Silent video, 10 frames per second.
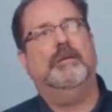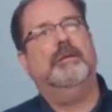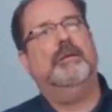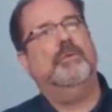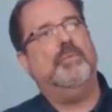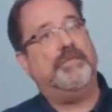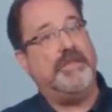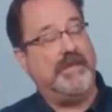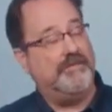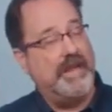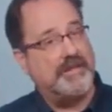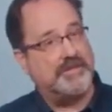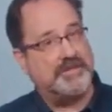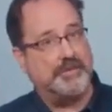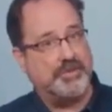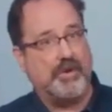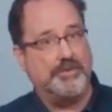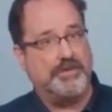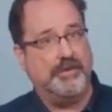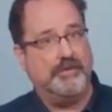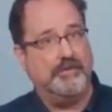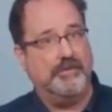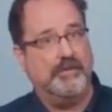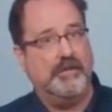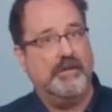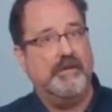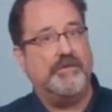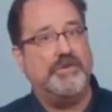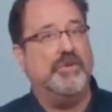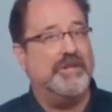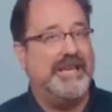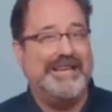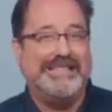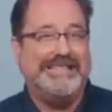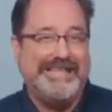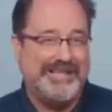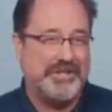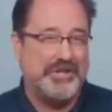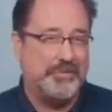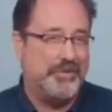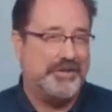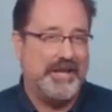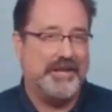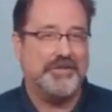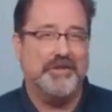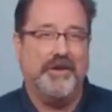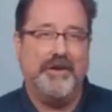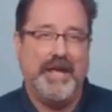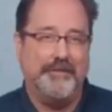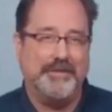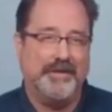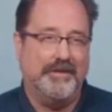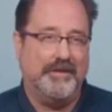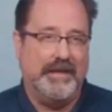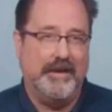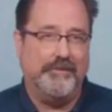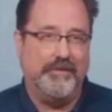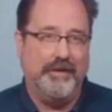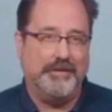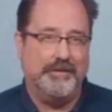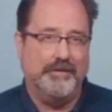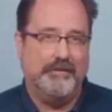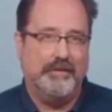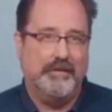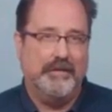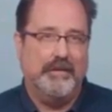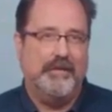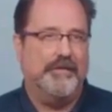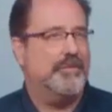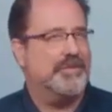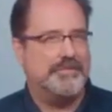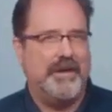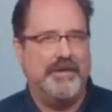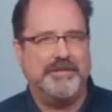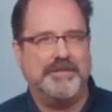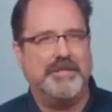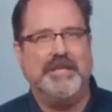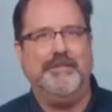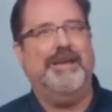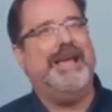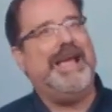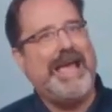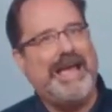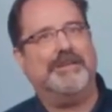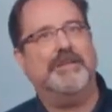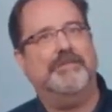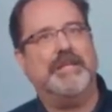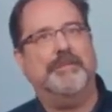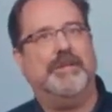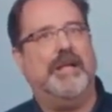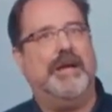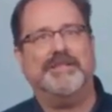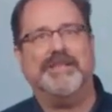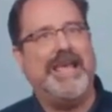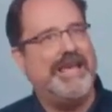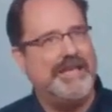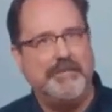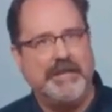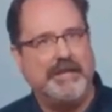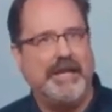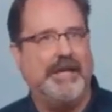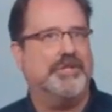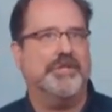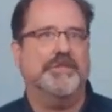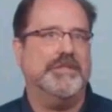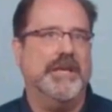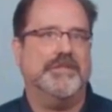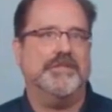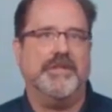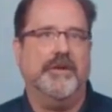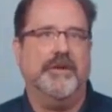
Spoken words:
With the advanced subscription, you'll get additional protection on Amazon CloudFront. The response team actively applies any mitigations necessary